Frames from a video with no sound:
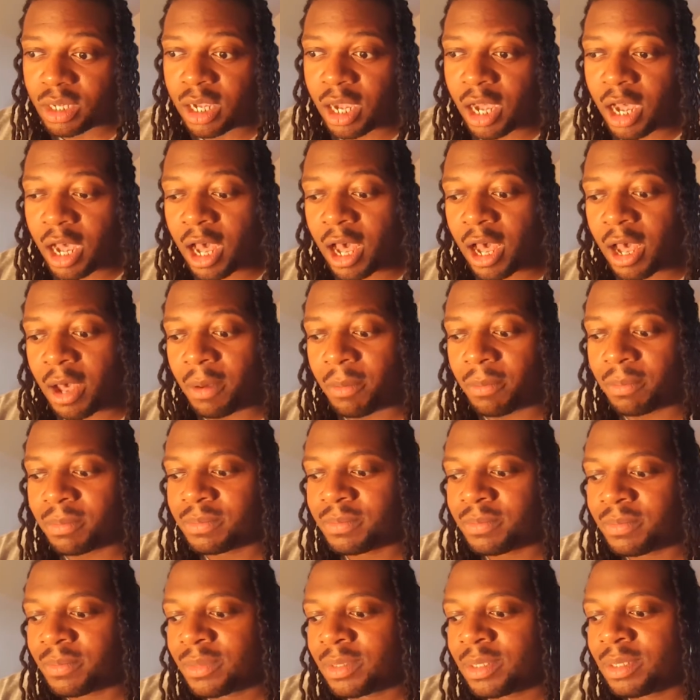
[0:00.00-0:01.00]

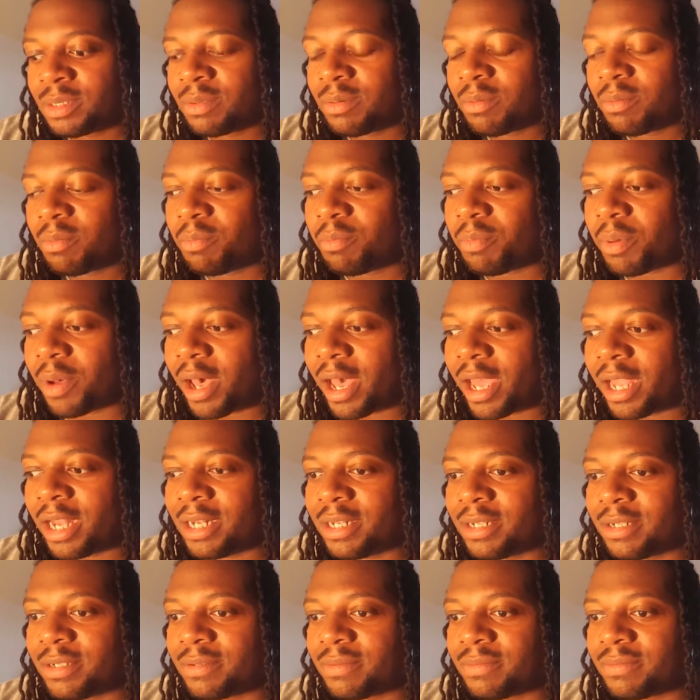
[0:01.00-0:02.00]
But
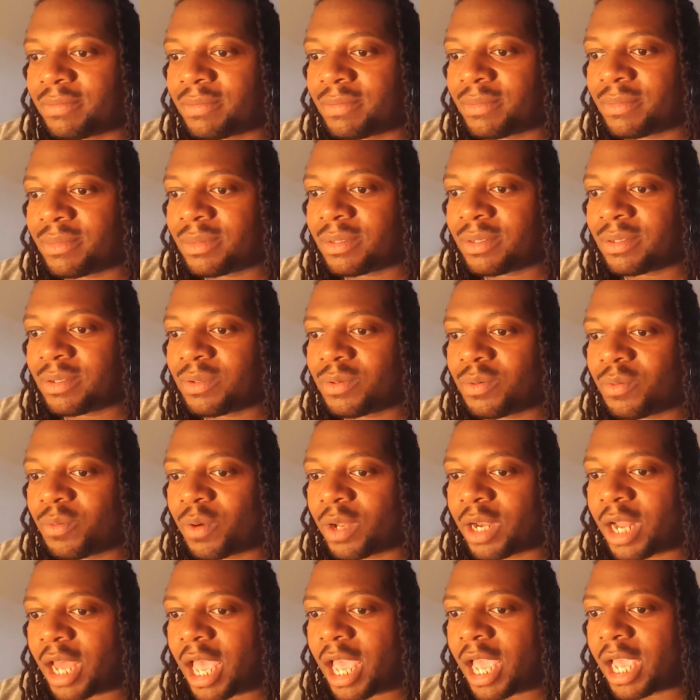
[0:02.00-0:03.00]

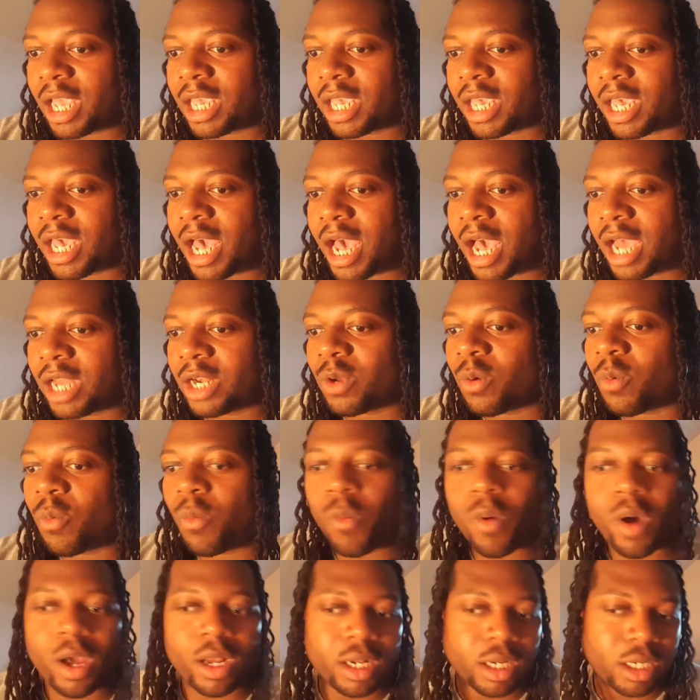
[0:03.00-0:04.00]
what I kind
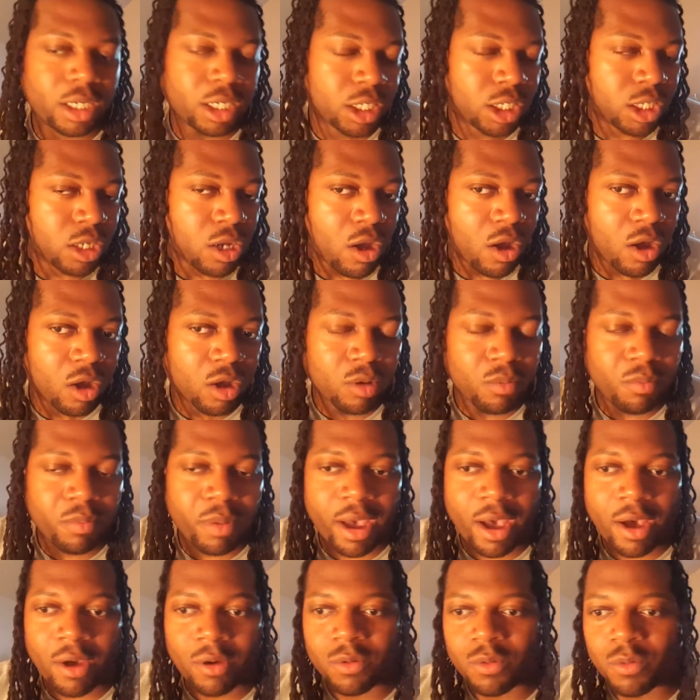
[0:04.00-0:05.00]
of wanted to talk
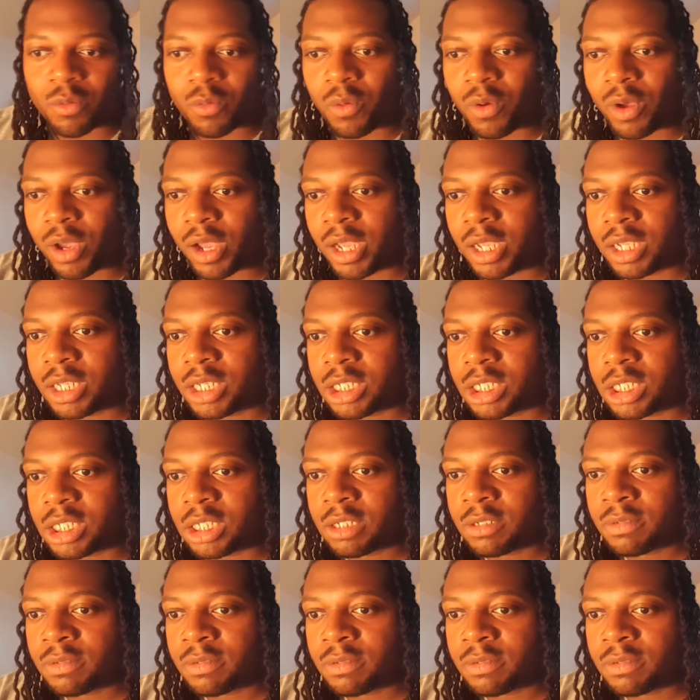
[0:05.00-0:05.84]
about was